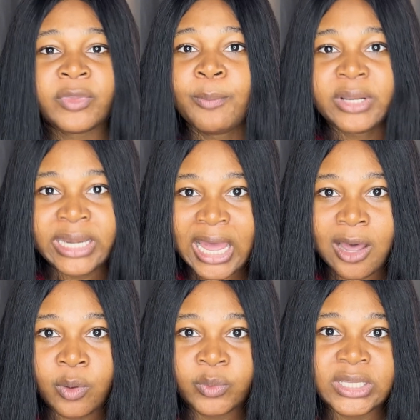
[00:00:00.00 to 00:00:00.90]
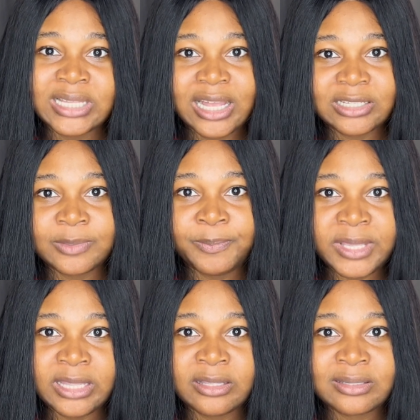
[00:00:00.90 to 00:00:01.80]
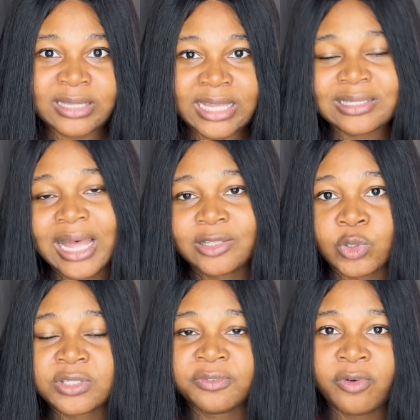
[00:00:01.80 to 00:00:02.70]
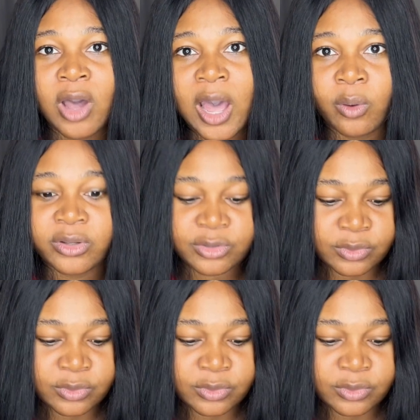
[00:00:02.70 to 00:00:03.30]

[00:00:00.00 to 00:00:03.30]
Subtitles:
But now it has been set at 24 hours.